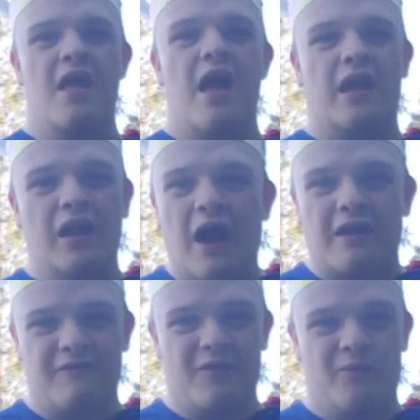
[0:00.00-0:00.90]
A lot
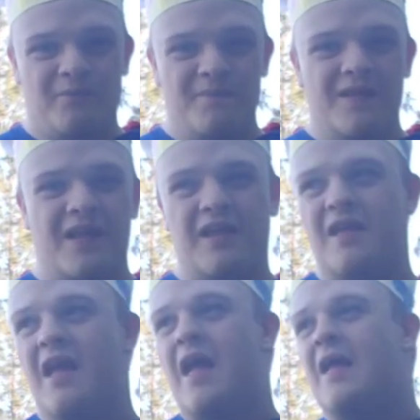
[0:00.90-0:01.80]
of them. Like,
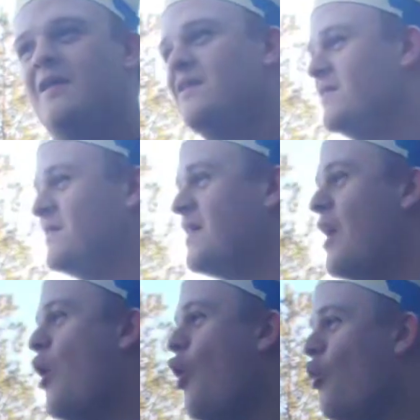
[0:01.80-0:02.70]

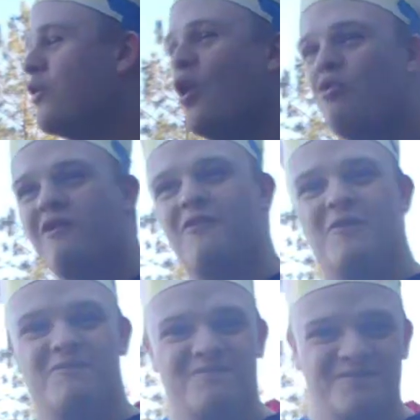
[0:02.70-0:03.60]
a whole load of them.